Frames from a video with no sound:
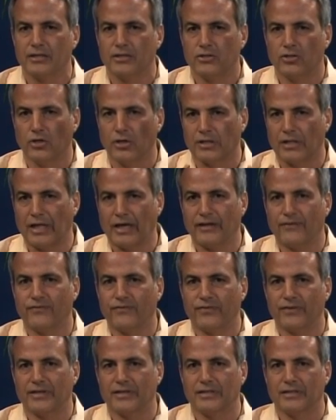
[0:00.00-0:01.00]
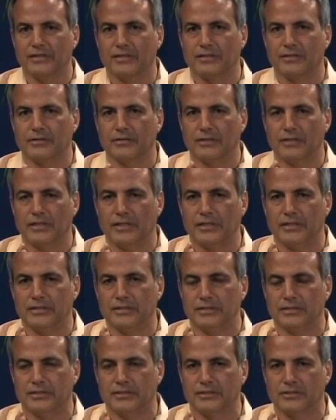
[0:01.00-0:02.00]
your life
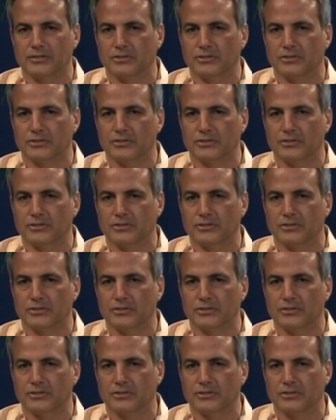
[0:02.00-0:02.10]
is